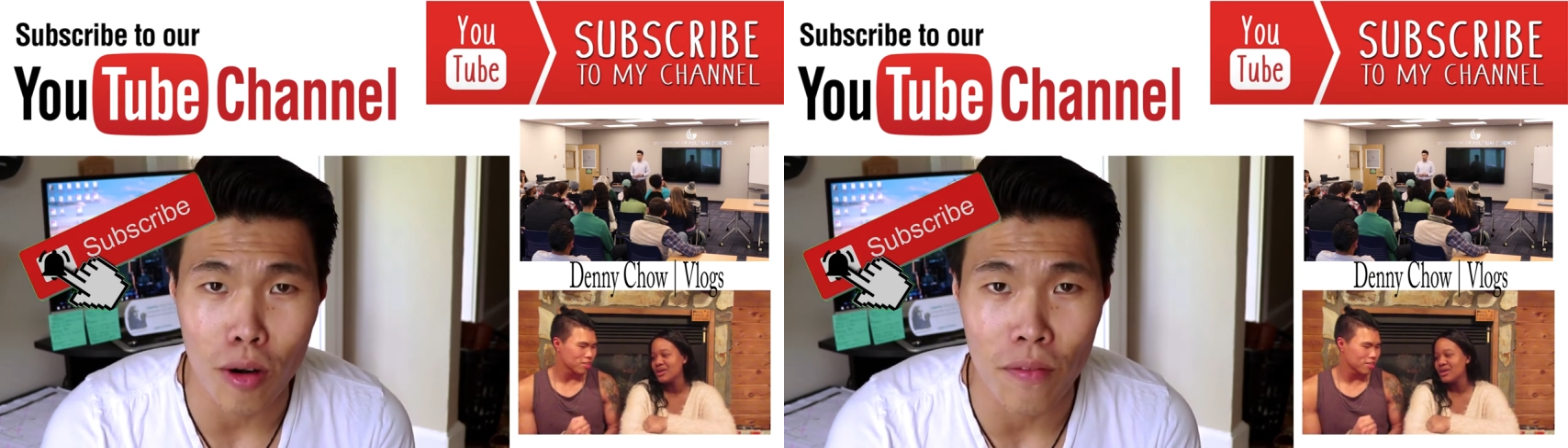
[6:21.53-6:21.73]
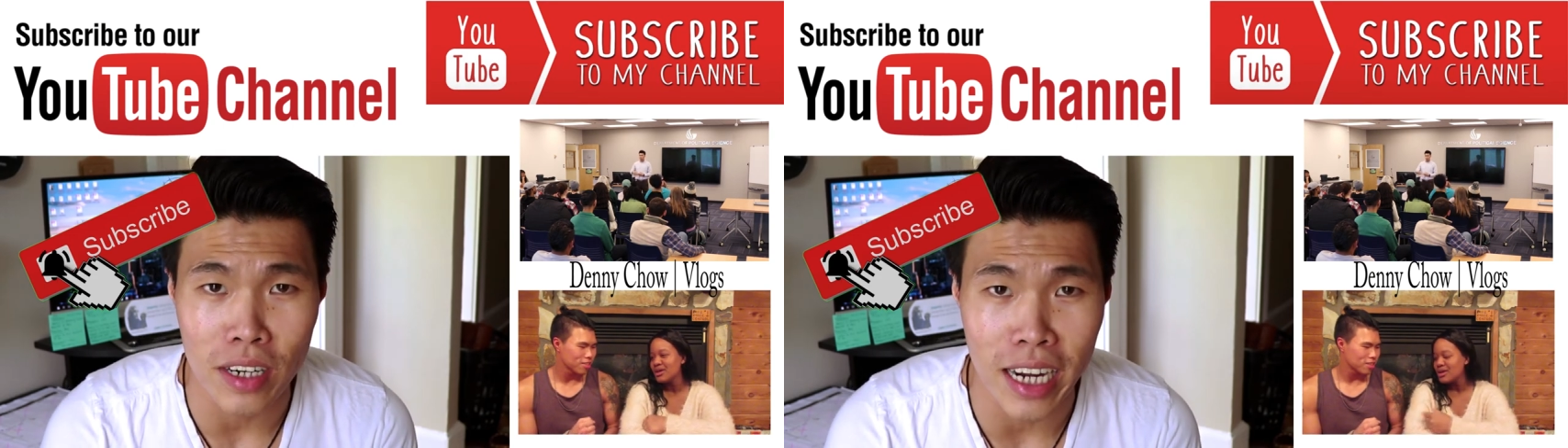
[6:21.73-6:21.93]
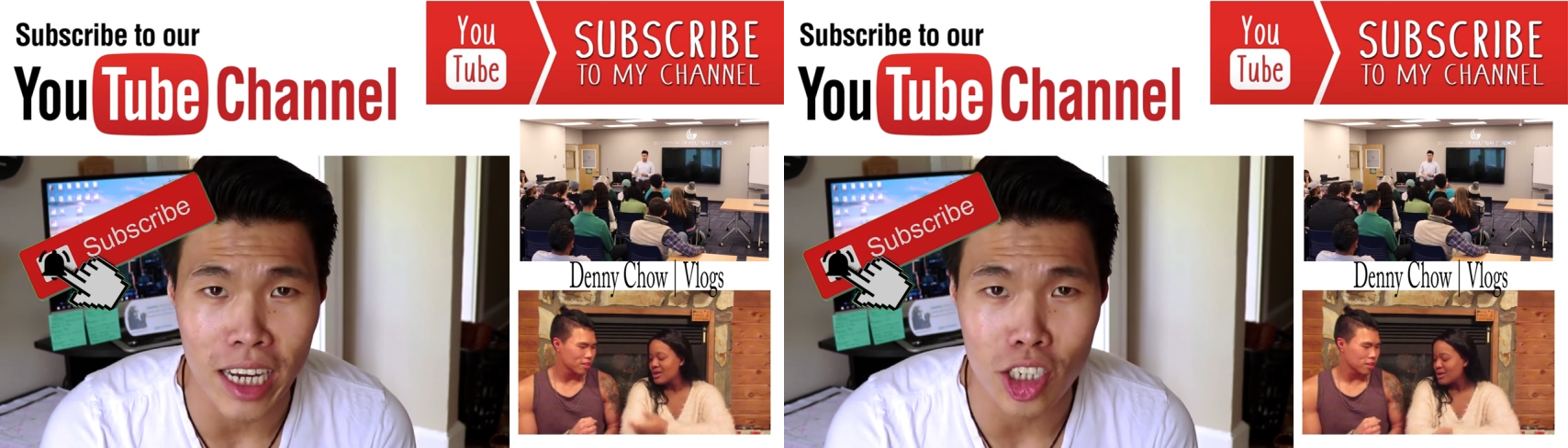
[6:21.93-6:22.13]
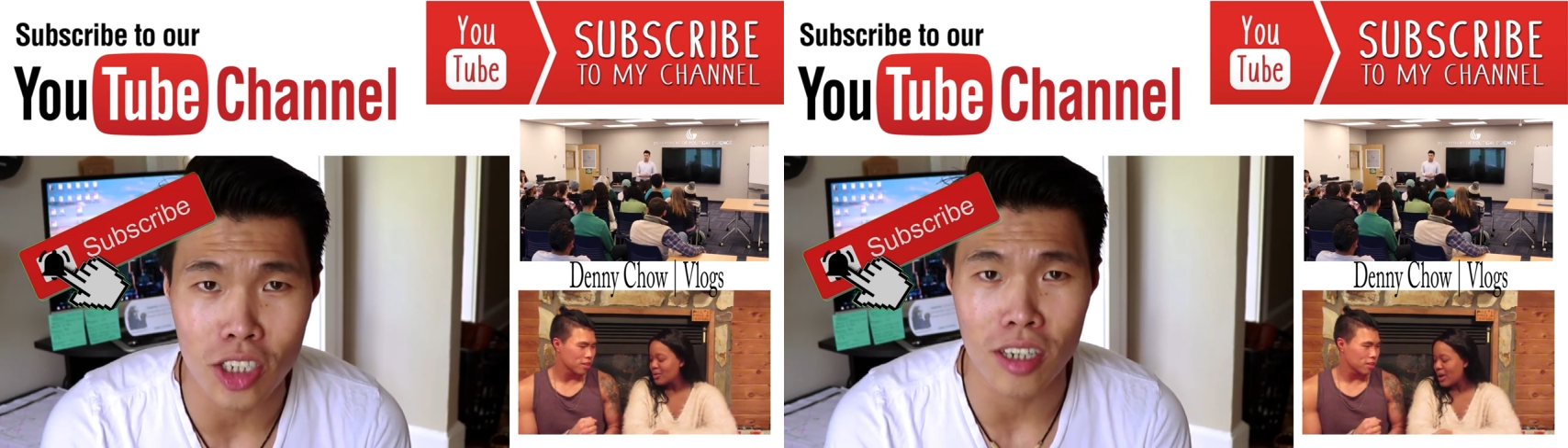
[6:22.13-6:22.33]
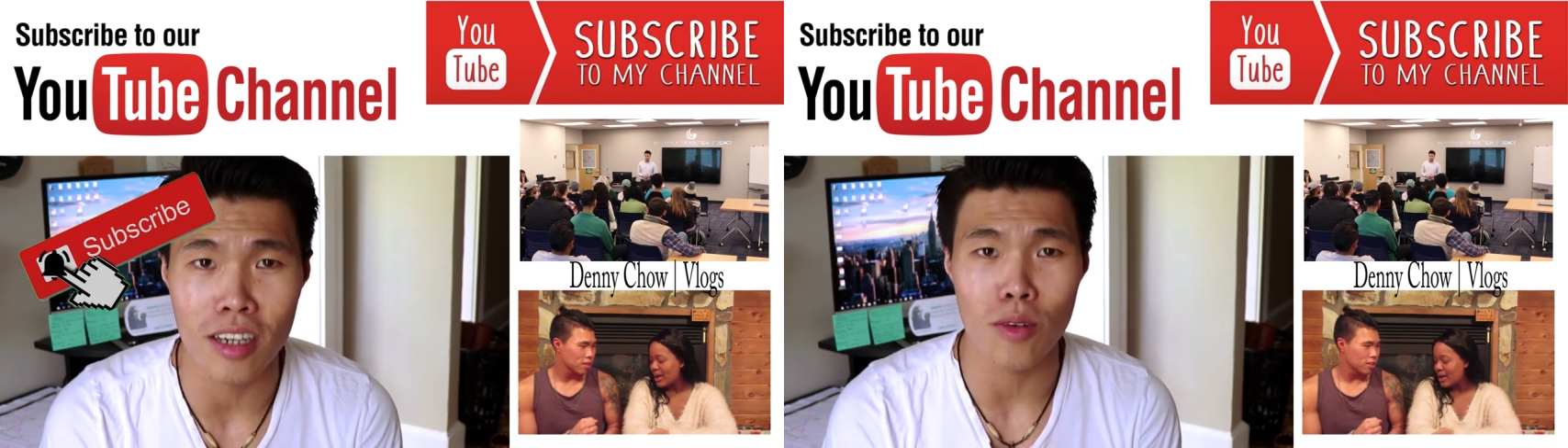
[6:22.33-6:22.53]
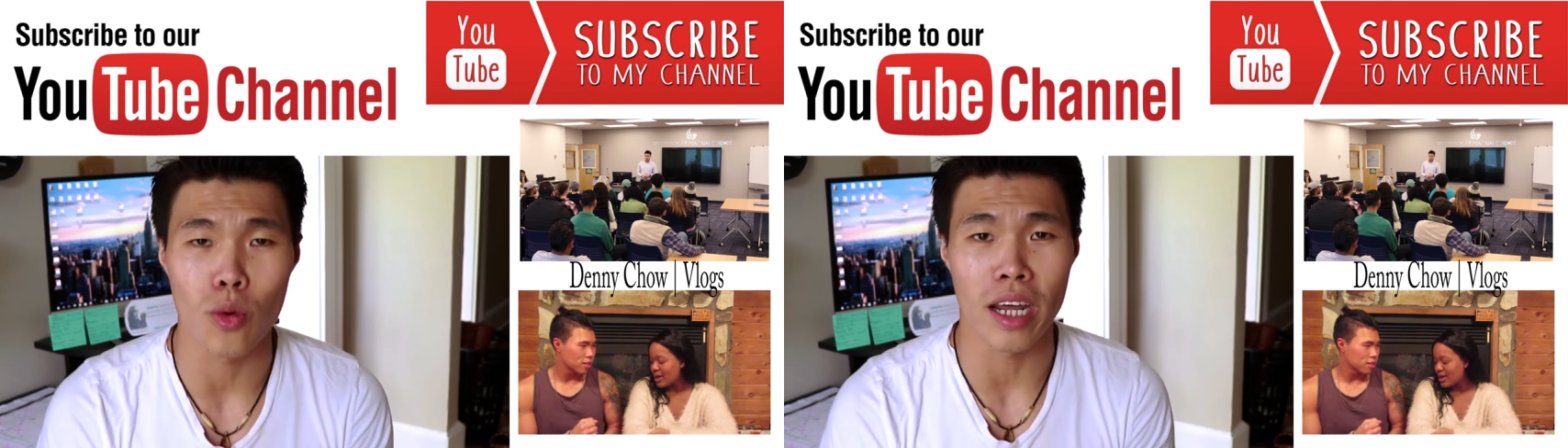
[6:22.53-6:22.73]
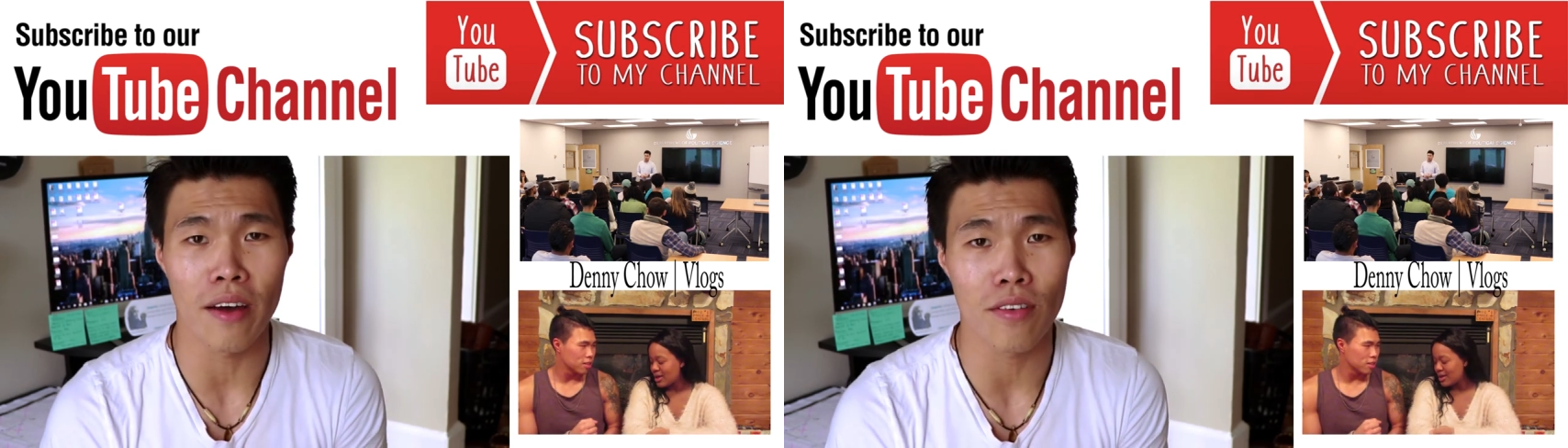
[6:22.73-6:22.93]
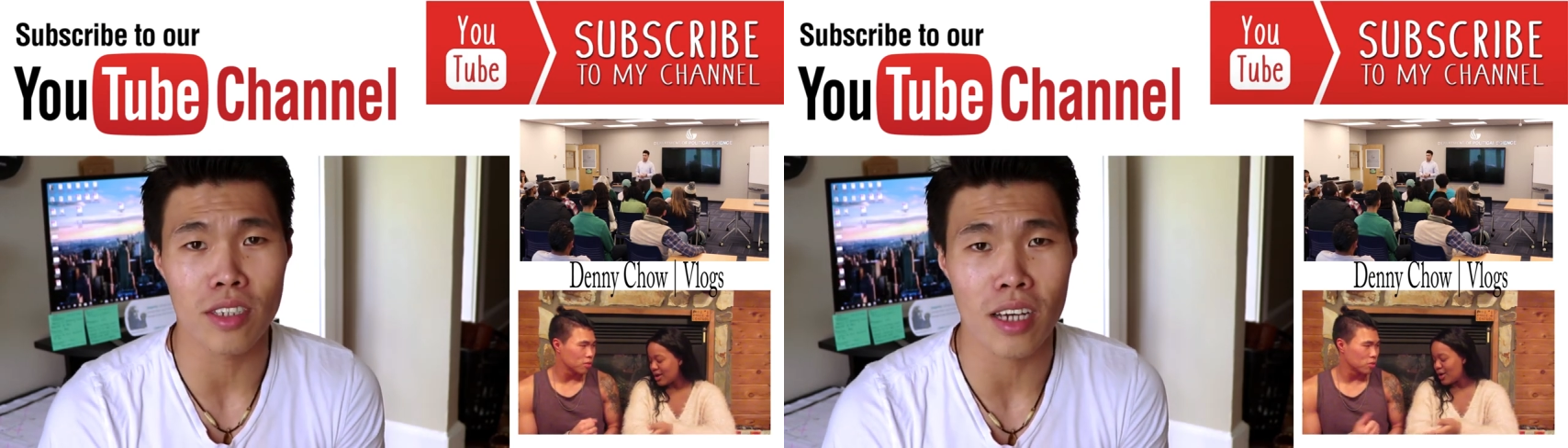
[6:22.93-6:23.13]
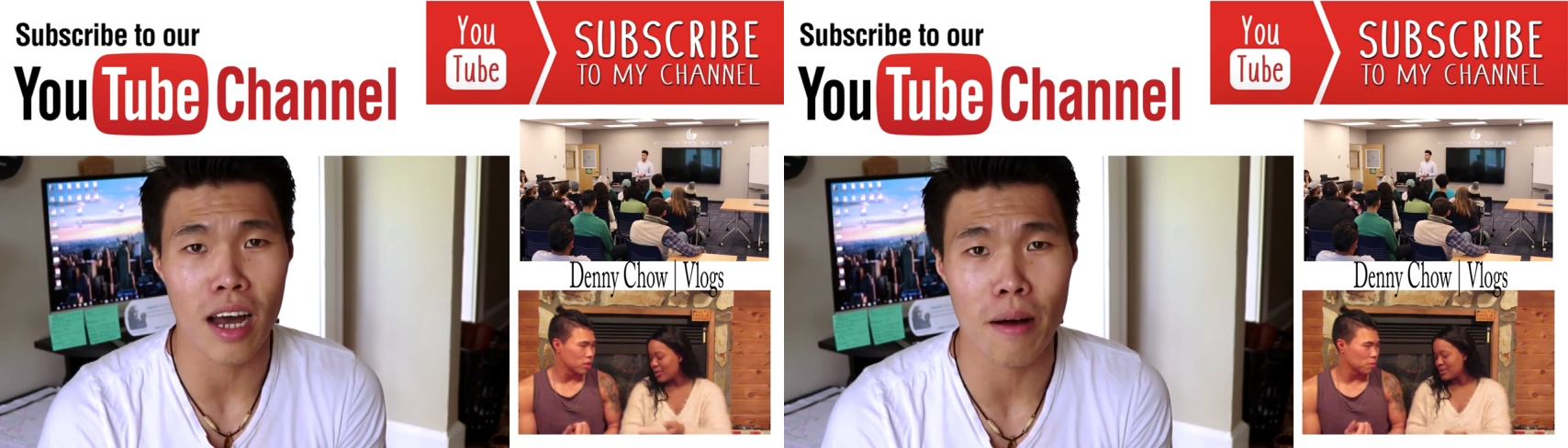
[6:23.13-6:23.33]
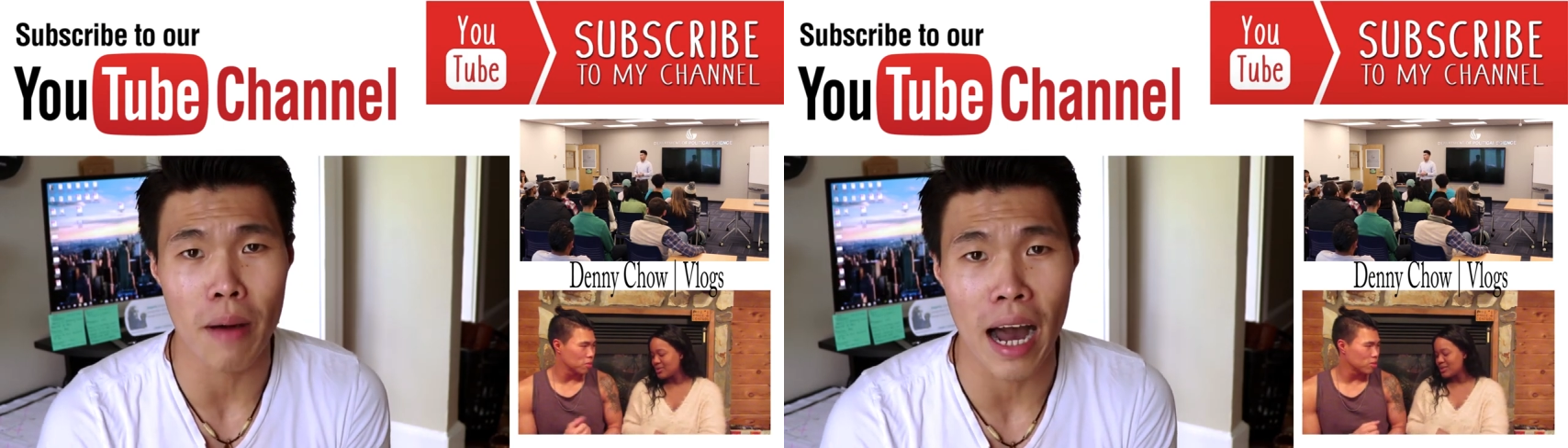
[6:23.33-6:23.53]
notification whenever
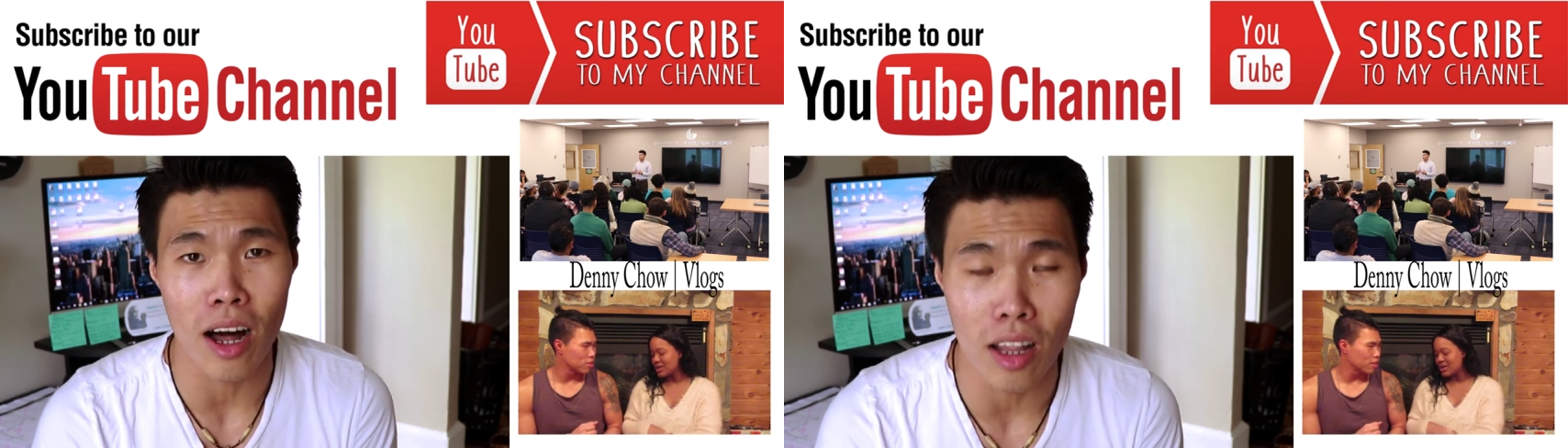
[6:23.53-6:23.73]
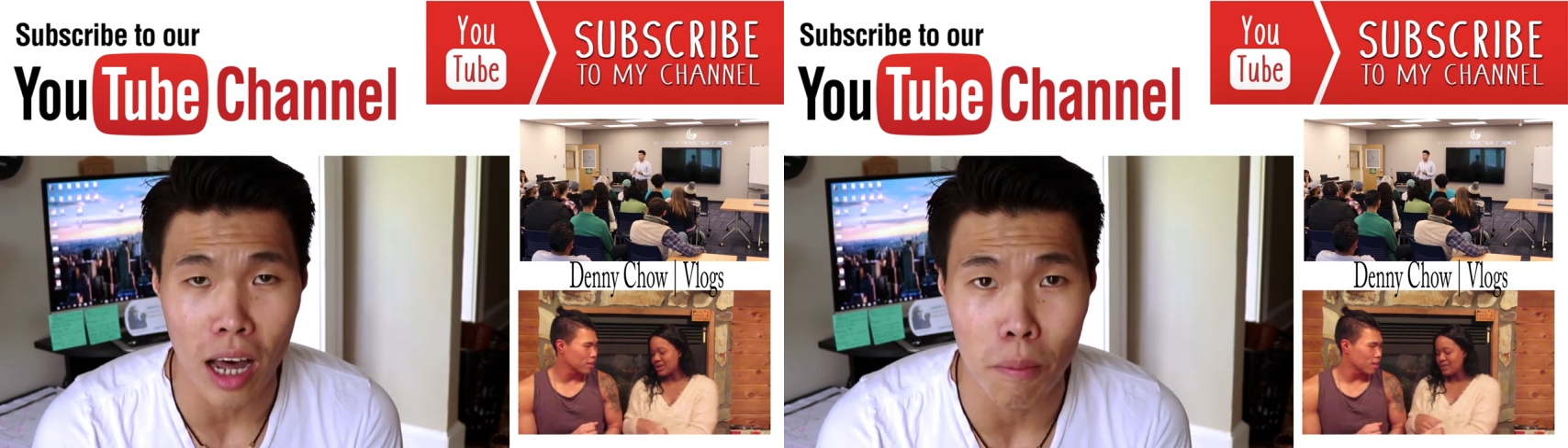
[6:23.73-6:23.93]
time I